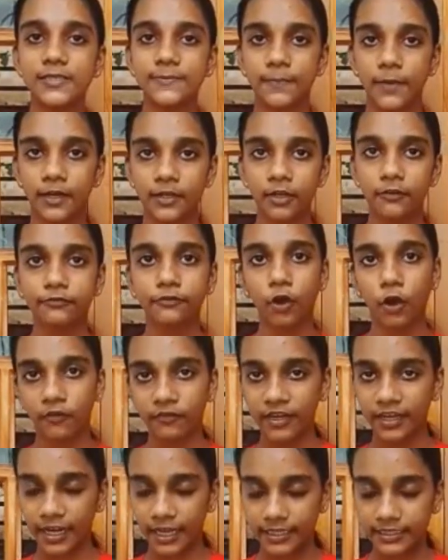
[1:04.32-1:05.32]
of
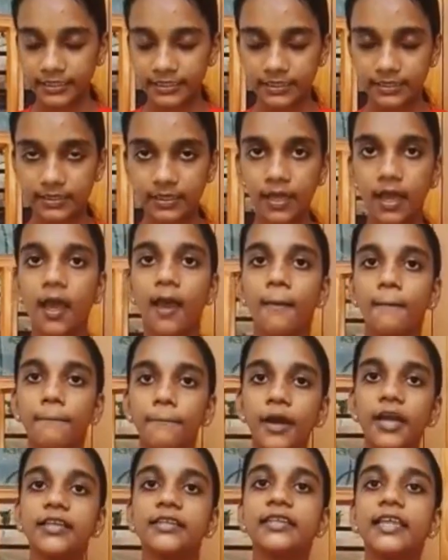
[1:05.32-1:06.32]
COVID-19, but
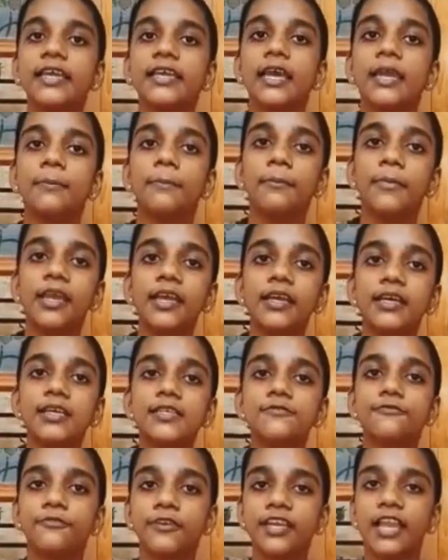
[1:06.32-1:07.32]
they can make us
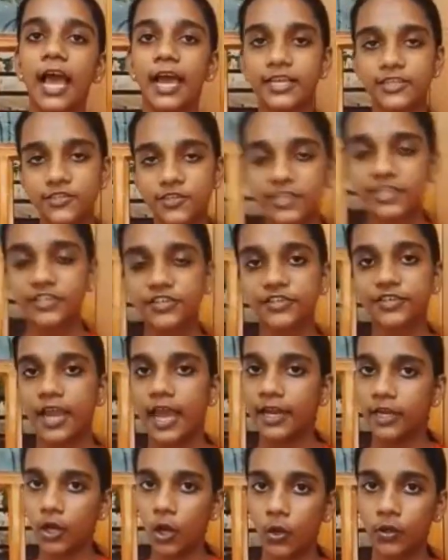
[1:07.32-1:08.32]
feel isolated and
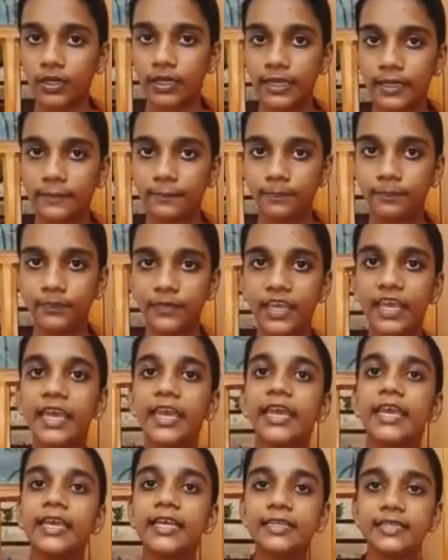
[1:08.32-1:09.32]
lonely.
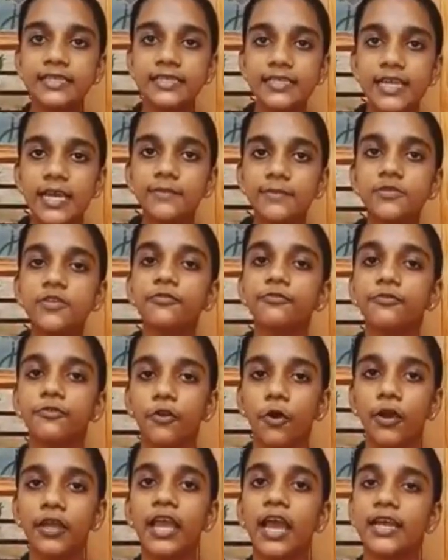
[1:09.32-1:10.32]
In these times of growing
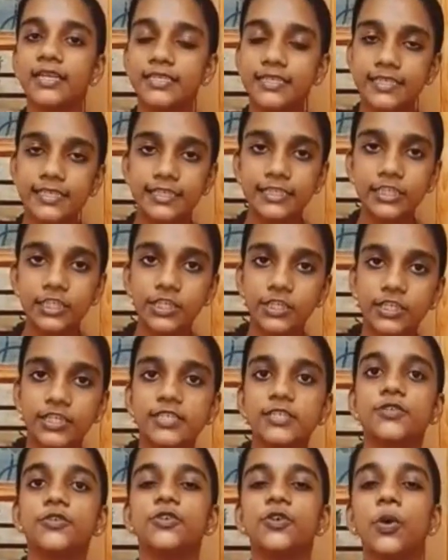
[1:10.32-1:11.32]
uncertainties,
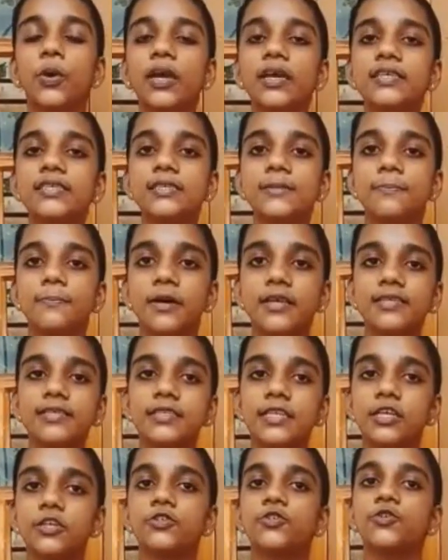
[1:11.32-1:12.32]
yoga is the best thing
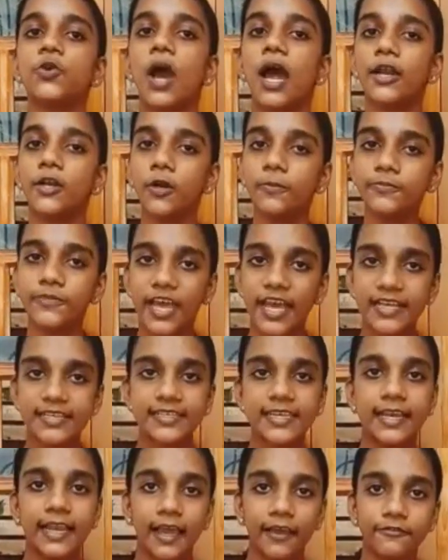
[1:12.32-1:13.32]
to adopt as a
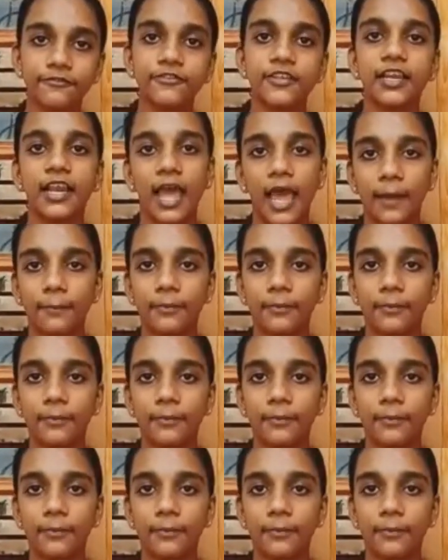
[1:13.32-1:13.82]
lifestyle habit.